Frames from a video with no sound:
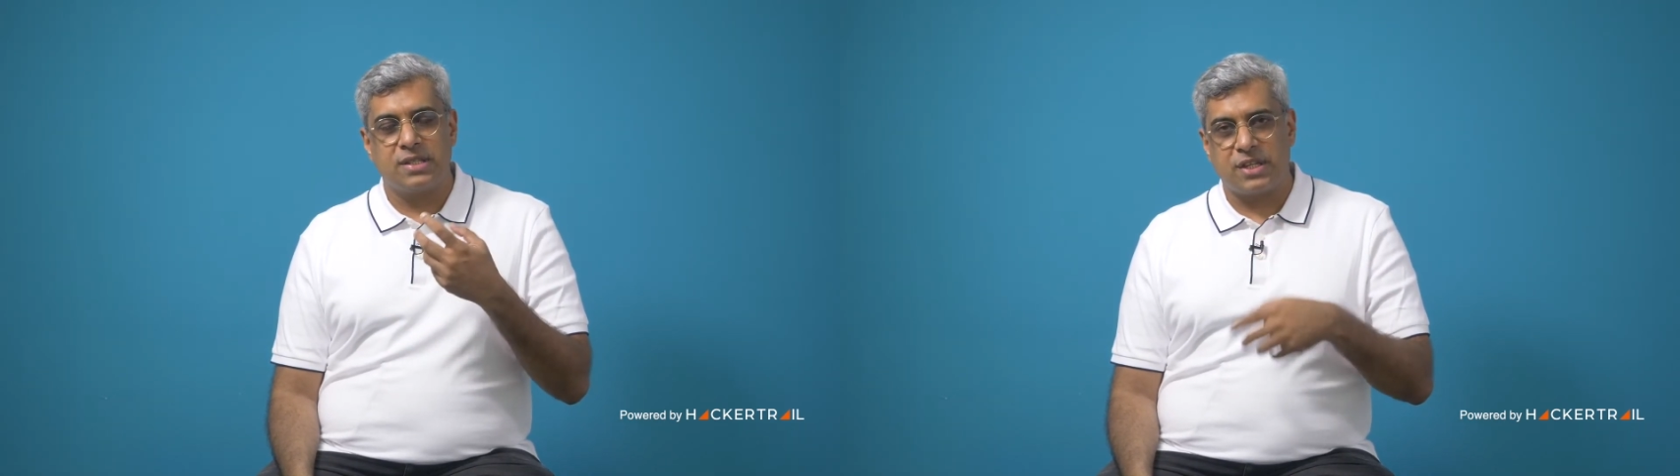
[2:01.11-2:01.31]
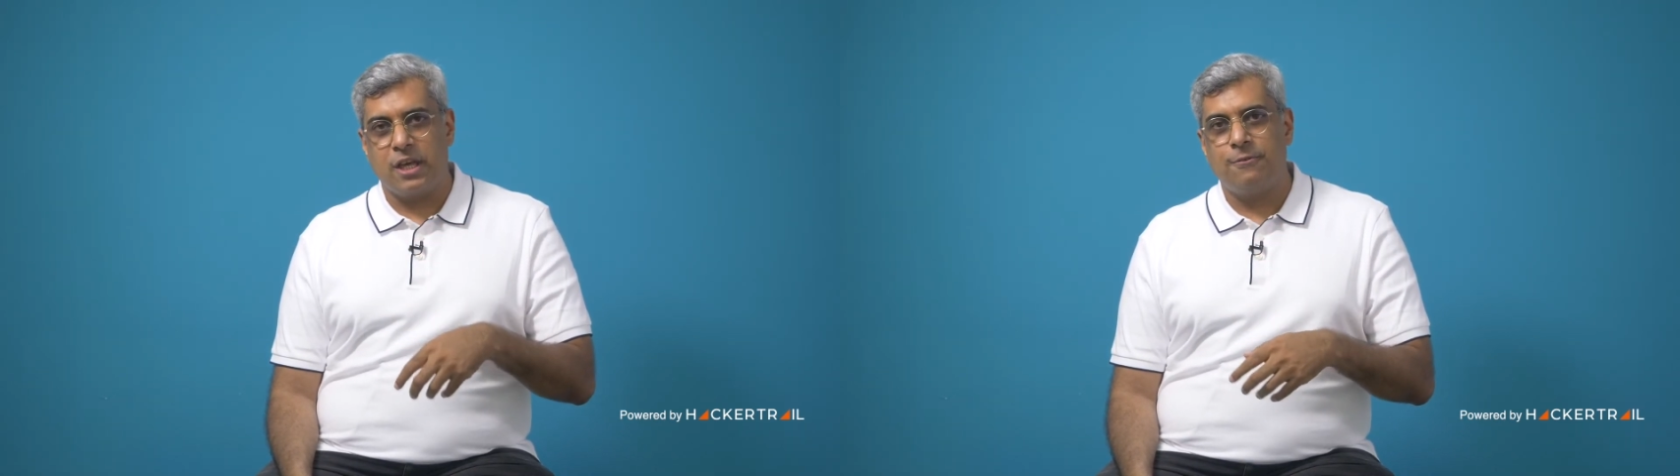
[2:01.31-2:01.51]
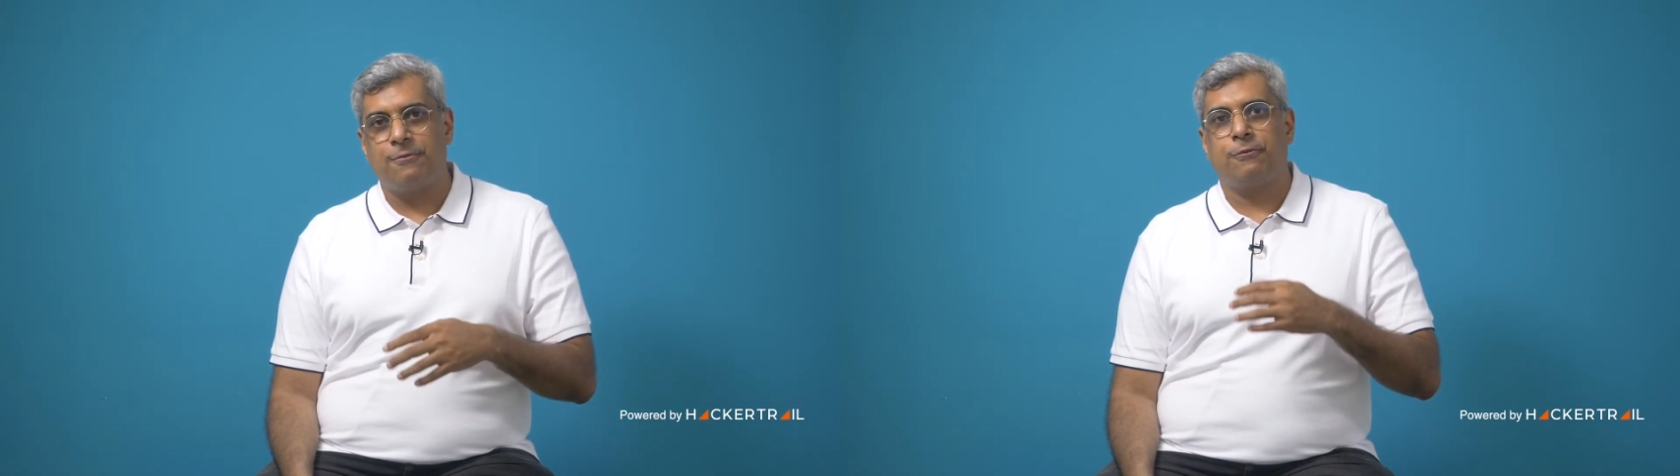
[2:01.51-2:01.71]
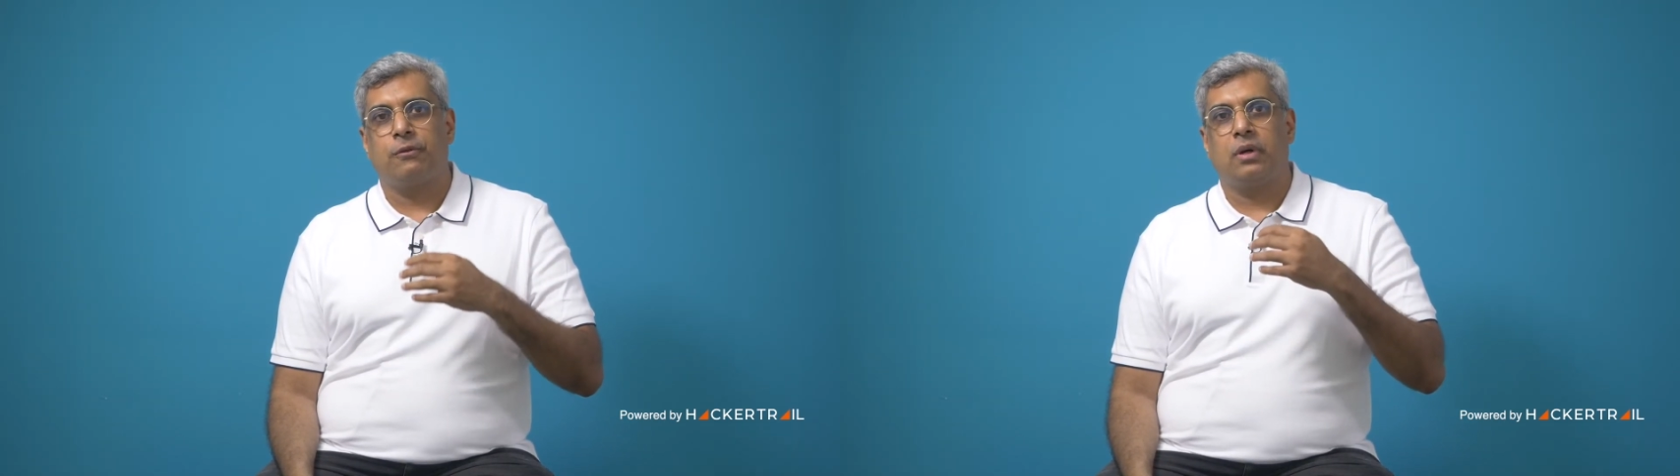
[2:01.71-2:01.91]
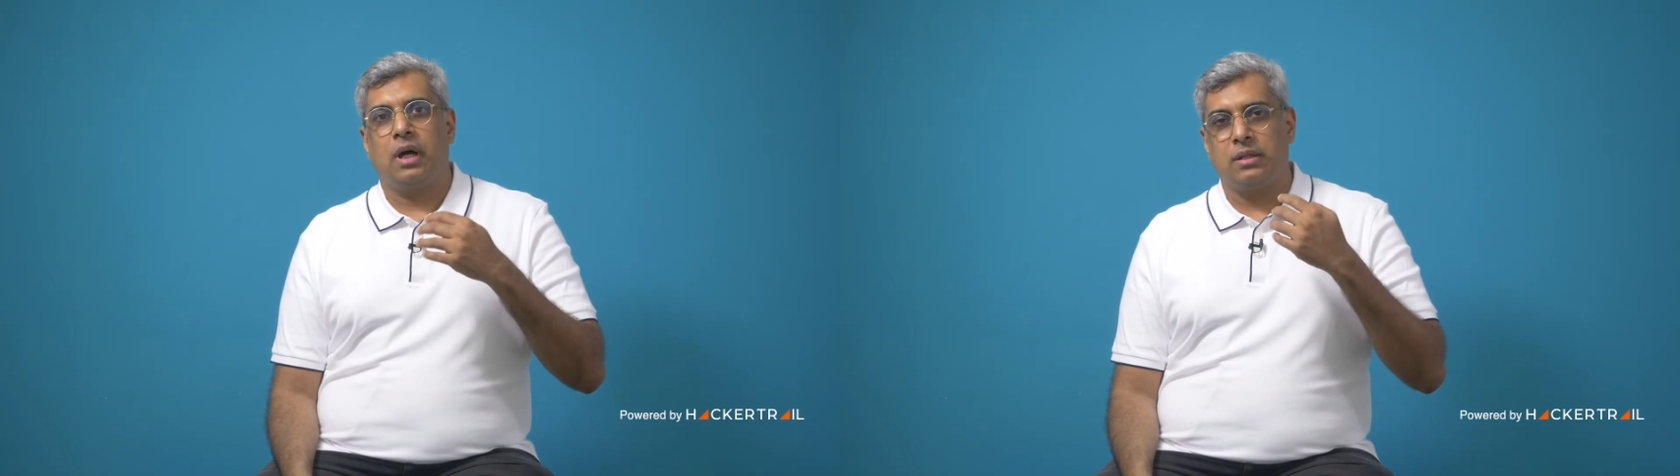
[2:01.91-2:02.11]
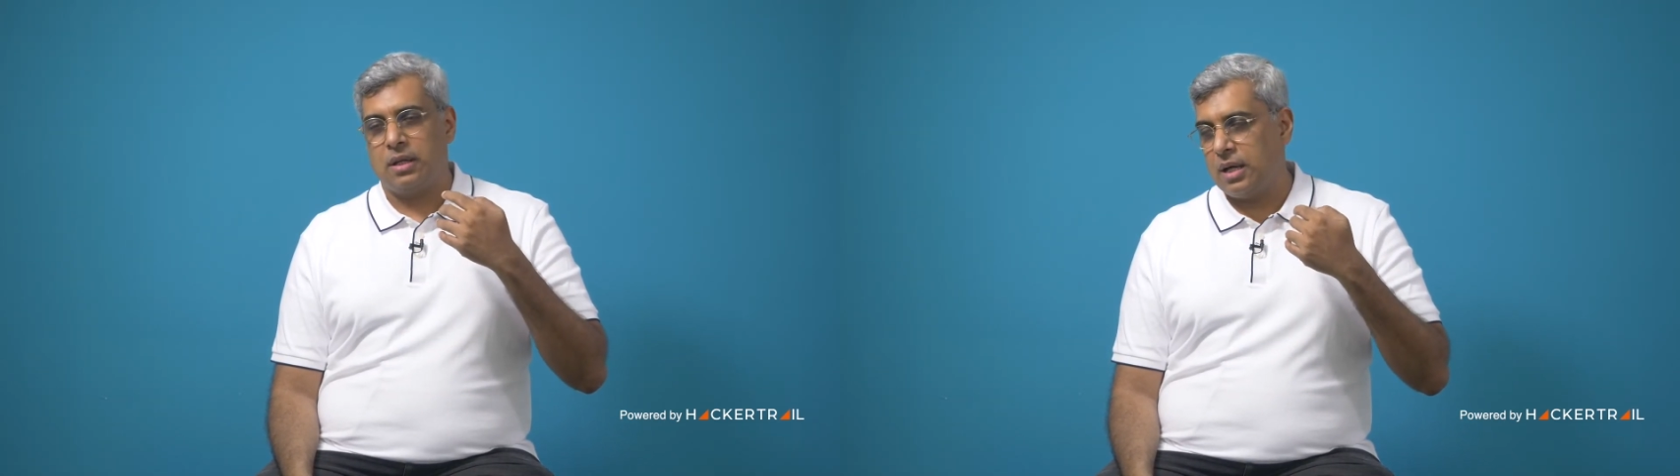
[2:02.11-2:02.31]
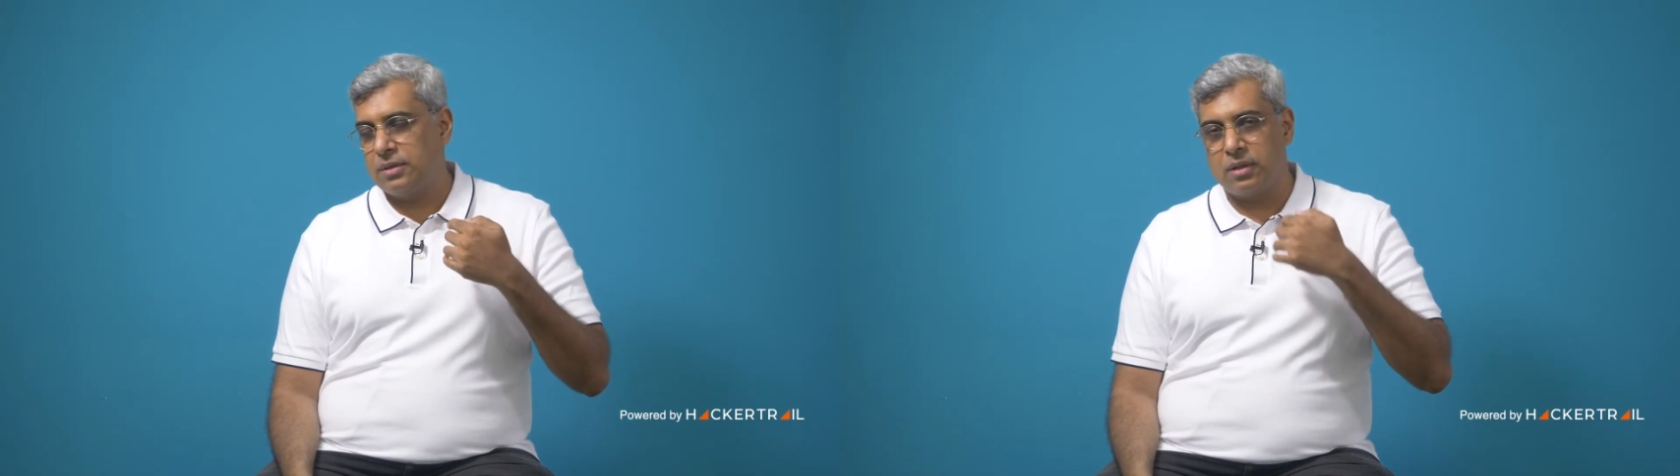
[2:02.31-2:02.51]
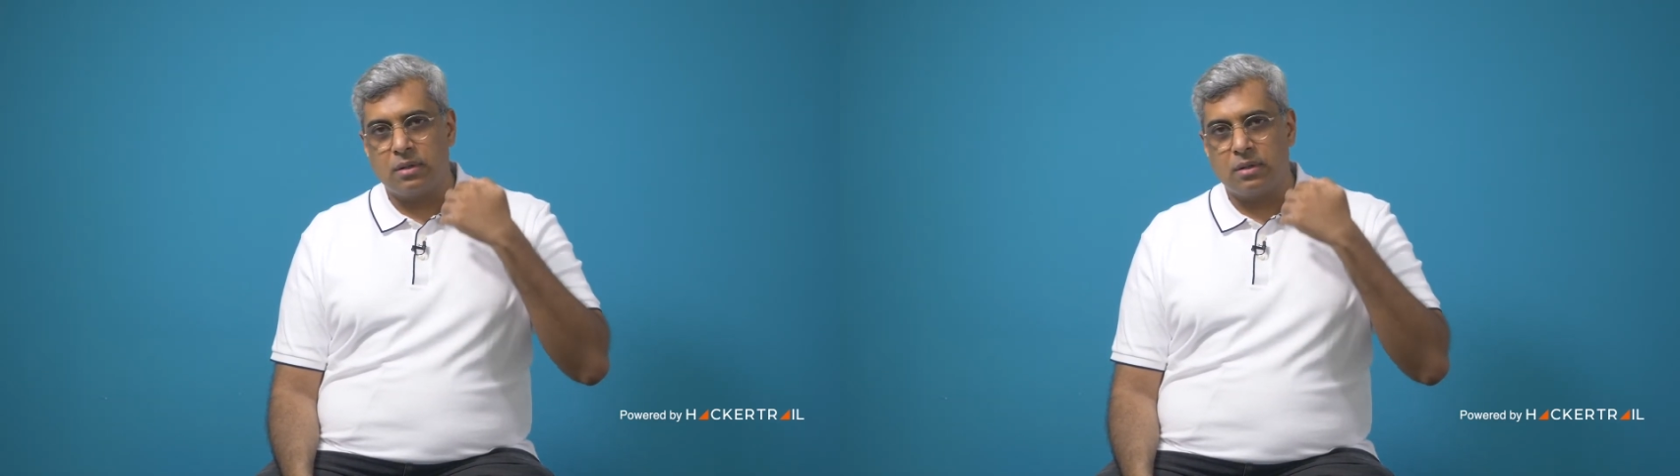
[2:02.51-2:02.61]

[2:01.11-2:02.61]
safe and then either